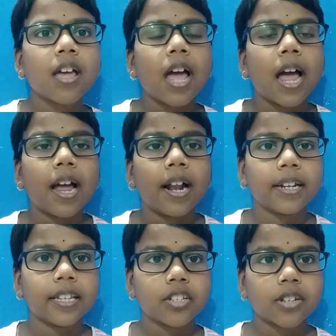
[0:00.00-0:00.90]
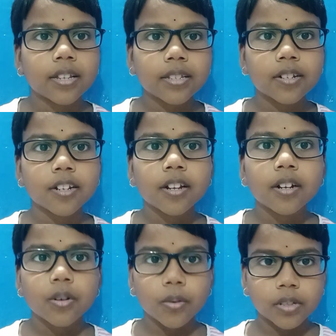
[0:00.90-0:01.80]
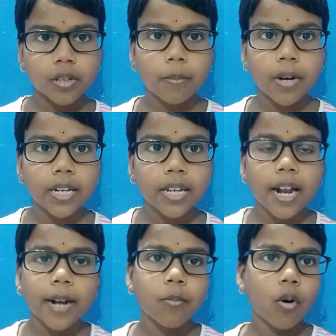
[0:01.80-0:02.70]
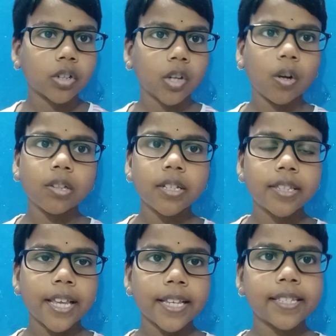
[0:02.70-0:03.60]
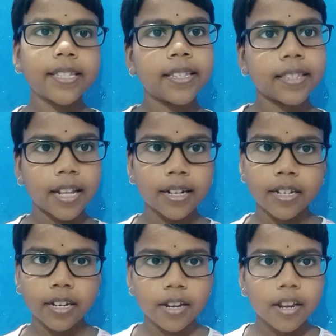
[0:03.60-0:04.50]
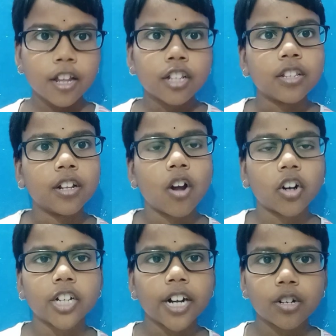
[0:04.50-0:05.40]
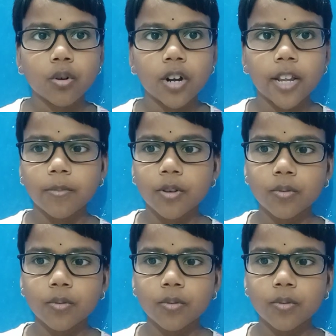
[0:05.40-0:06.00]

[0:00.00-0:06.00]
and he just took some money and bought all the things that the doctor had told him to.